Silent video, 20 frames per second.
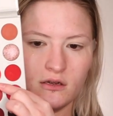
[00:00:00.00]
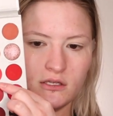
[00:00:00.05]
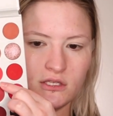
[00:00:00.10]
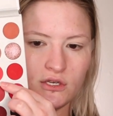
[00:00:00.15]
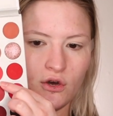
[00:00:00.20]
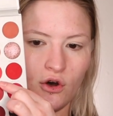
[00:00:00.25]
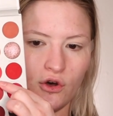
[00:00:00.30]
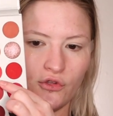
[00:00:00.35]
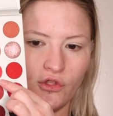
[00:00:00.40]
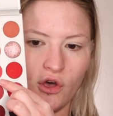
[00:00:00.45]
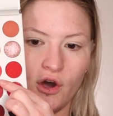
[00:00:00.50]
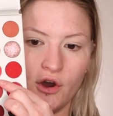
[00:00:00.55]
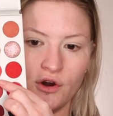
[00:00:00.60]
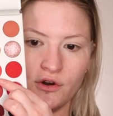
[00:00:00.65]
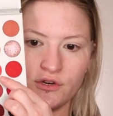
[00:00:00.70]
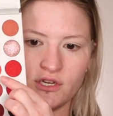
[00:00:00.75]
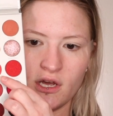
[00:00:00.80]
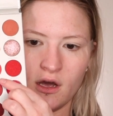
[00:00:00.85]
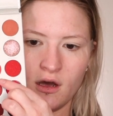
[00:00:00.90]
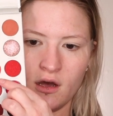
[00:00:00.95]
It's called
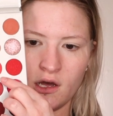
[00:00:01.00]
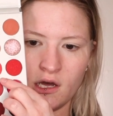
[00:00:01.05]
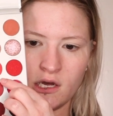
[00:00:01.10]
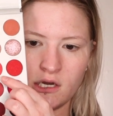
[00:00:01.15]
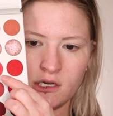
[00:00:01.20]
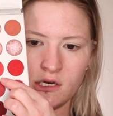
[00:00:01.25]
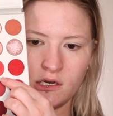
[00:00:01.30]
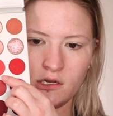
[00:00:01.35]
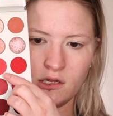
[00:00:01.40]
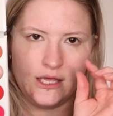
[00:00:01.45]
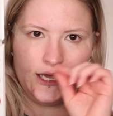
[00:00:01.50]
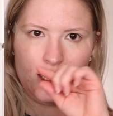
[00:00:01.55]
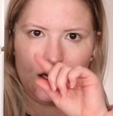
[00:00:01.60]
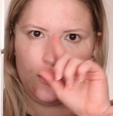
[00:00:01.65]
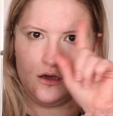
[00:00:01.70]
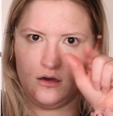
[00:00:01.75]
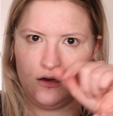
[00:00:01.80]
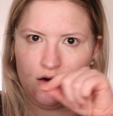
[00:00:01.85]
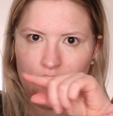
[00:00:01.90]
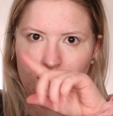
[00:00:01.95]
Heart On, like
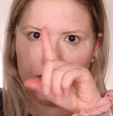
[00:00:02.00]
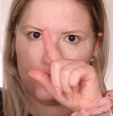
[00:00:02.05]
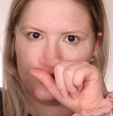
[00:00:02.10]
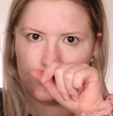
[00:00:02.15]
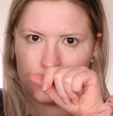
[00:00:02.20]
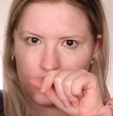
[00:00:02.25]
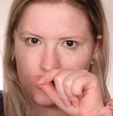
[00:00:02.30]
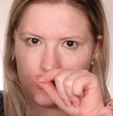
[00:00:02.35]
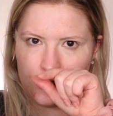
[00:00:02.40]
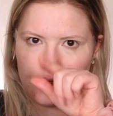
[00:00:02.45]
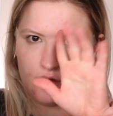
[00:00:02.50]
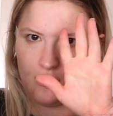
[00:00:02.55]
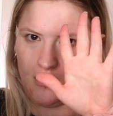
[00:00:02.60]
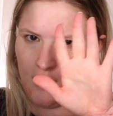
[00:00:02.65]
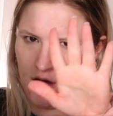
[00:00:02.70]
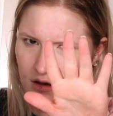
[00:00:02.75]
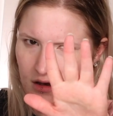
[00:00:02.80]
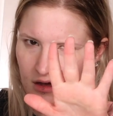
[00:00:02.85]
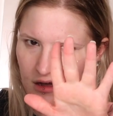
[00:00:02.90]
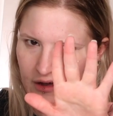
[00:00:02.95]
a heart
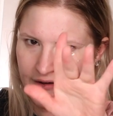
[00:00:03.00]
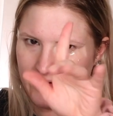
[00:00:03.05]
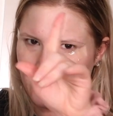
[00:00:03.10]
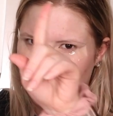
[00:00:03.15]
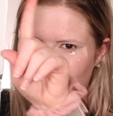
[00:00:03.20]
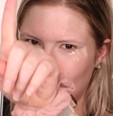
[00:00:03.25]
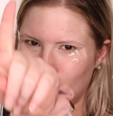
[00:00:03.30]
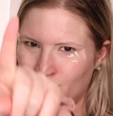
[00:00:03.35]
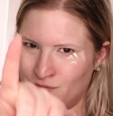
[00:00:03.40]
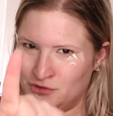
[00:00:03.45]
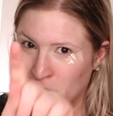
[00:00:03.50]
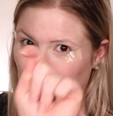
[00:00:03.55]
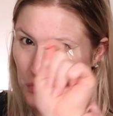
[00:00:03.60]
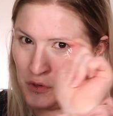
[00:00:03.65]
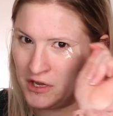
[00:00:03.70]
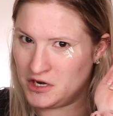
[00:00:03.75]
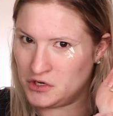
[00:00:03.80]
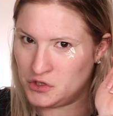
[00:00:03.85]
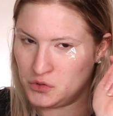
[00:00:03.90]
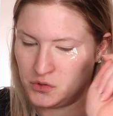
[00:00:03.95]
on, don't
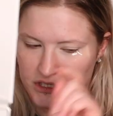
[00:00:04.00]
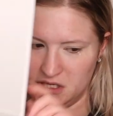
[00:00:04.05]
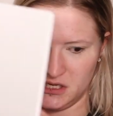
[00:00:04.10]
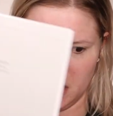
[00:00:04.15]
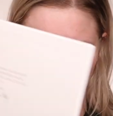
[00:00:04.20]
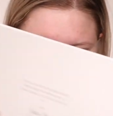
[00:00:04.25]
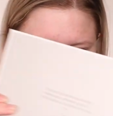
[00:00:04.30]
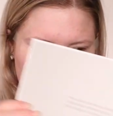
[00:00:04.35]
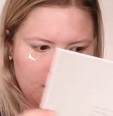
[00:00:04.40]
get it twisted.